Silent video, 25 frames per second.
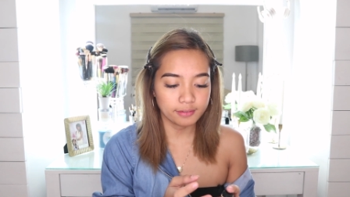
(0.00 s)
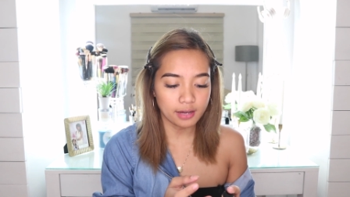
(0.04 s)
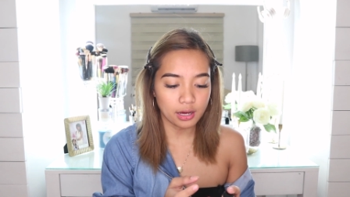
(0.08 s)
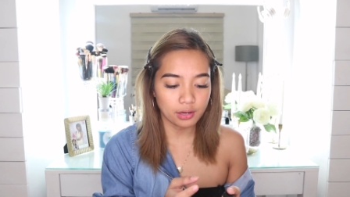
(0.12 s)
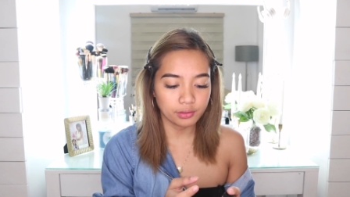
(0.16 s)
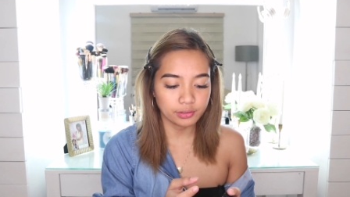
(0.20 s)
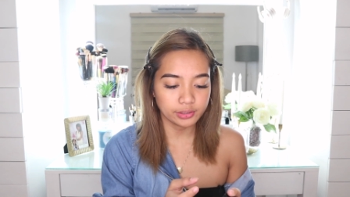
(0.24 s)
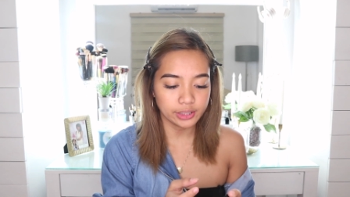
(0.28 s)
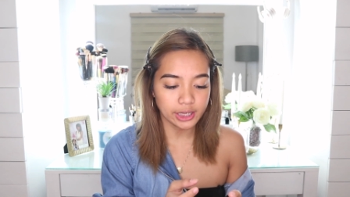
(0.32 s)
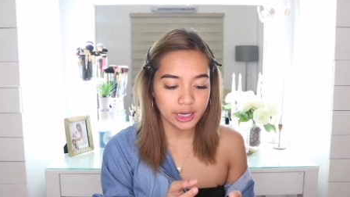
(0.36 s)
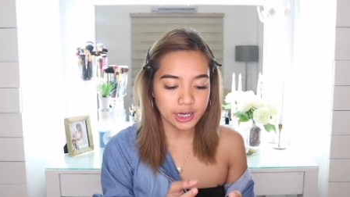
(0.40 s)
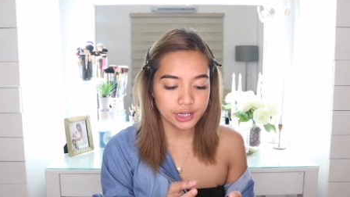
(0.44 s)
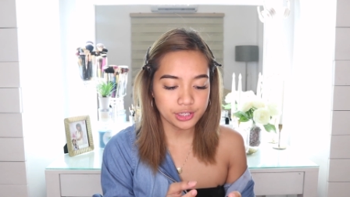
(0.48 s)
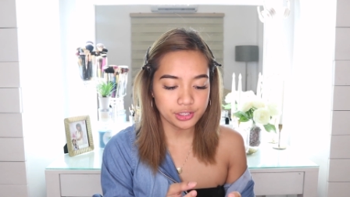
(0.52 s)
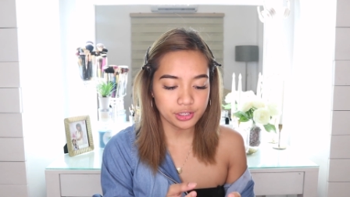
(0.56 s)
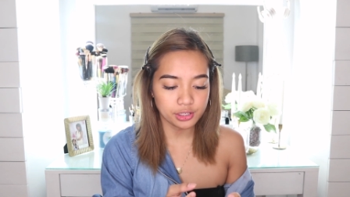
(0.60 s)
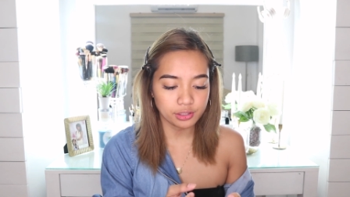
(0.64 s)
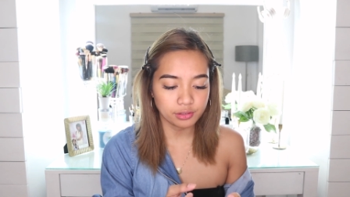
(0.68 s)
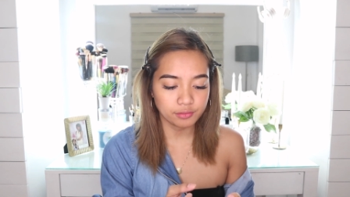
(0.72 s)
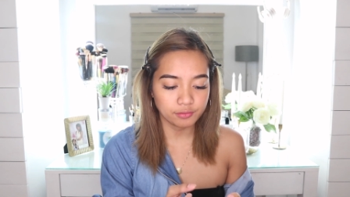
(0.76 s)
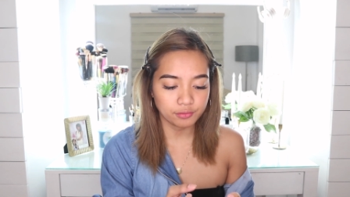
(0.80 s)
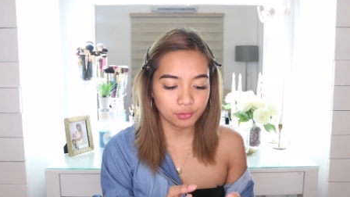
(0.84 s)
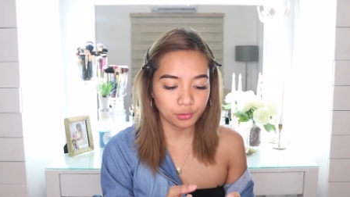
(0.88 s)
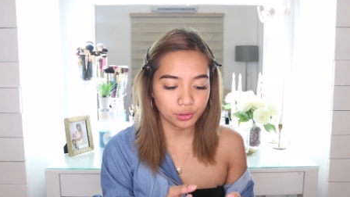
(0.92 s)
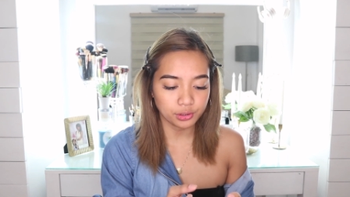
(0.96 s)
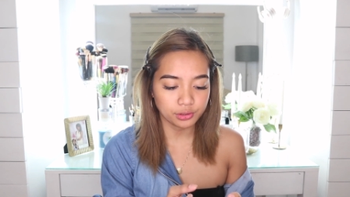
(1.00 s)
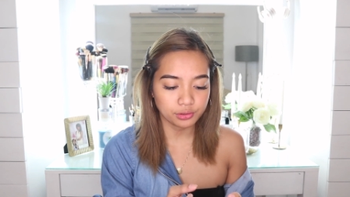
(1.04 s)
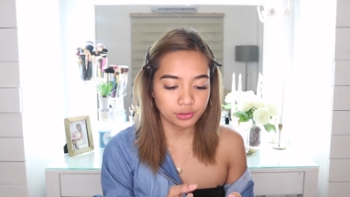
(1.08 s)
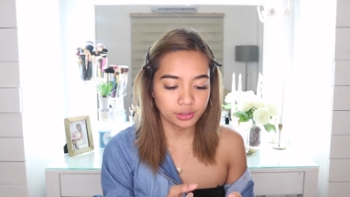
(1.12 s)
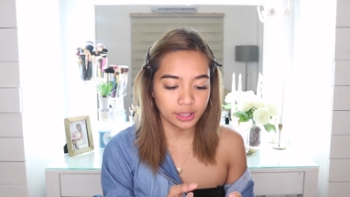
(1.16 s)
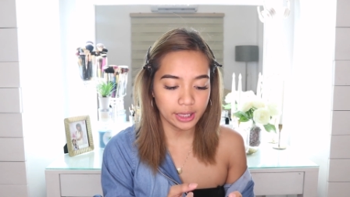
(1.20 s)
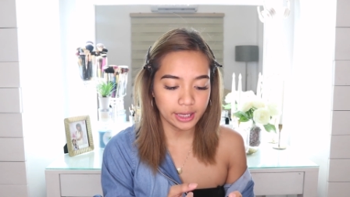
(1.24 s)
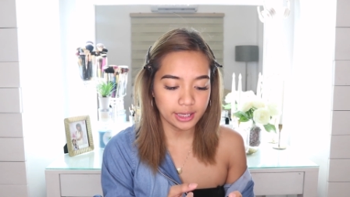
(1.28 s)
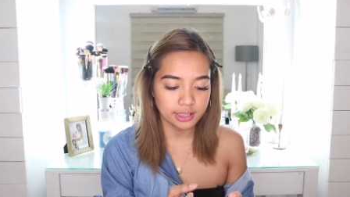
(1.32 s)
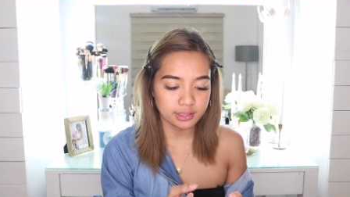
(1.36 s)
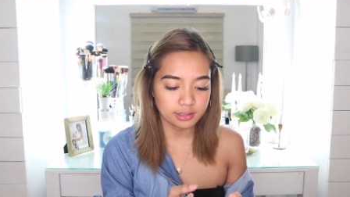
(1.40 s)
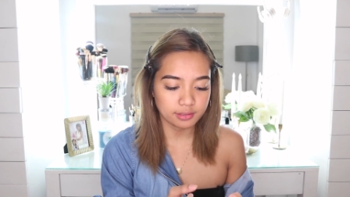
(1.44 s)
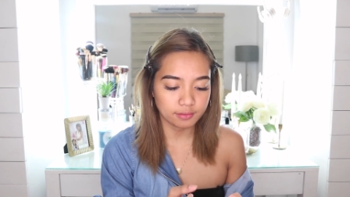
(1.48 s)
Foundation for
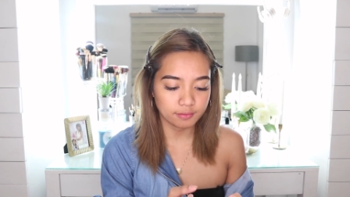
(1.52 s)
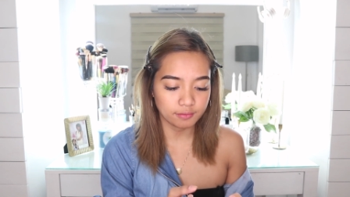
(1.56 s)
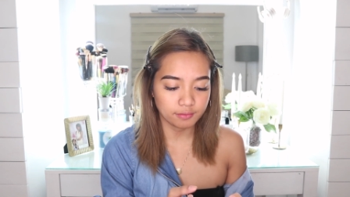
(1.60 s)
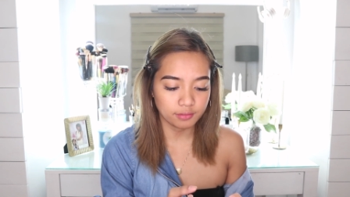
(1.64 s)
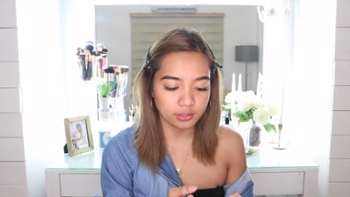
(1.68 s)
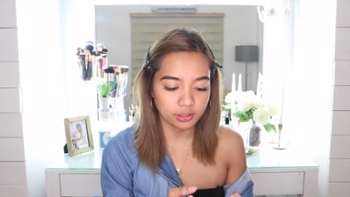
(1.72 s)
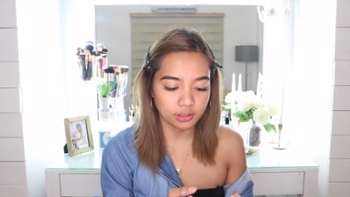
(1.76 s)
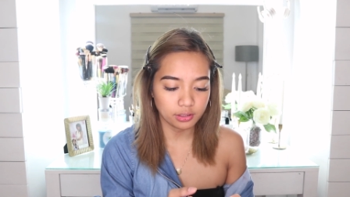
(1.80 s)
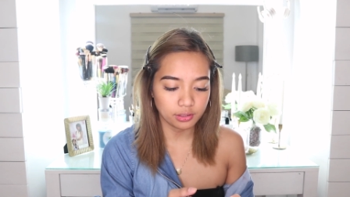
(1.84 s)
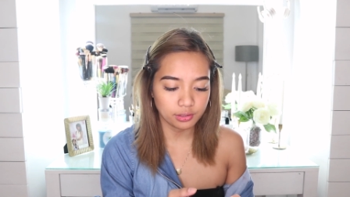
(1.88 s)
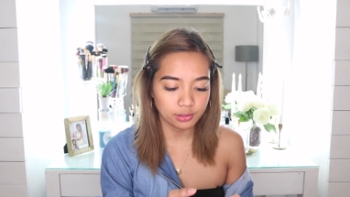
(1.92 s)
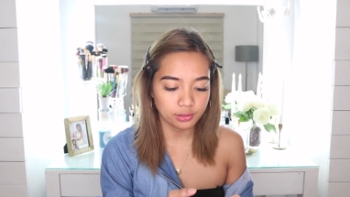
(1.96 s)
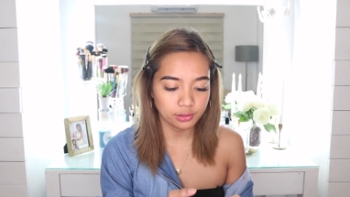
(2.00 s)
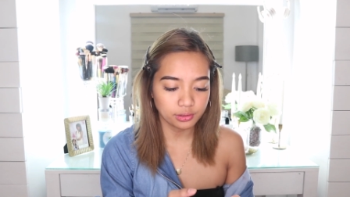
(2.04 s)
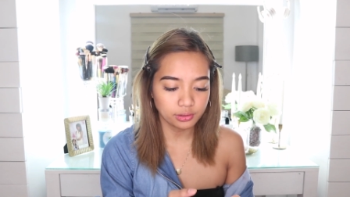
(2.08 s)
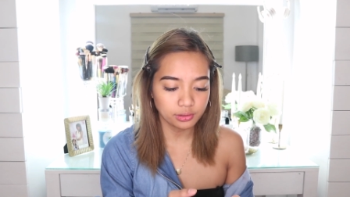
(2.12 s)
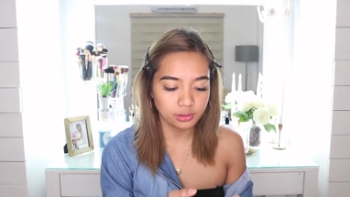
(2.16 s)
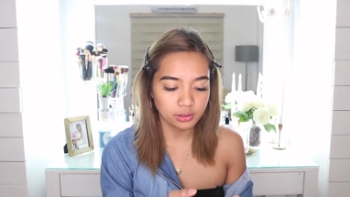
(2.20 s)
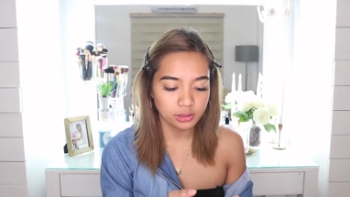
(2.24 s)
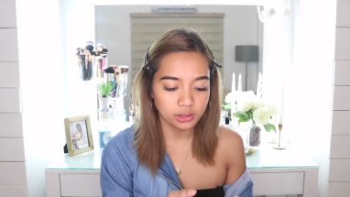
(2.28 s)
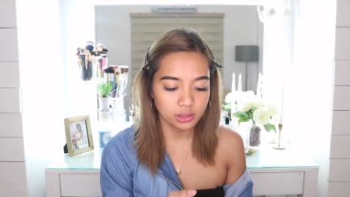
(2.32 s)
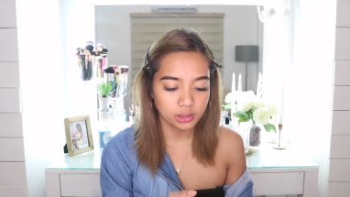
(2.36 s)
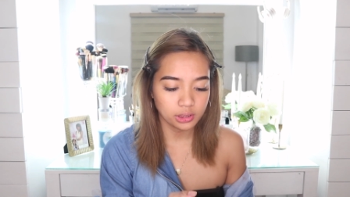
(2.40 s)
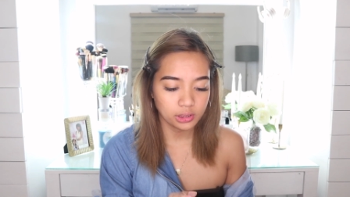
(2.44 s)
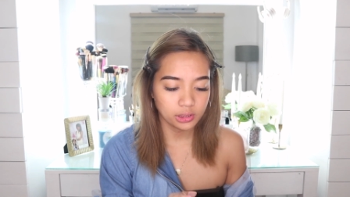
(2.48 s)
today's video.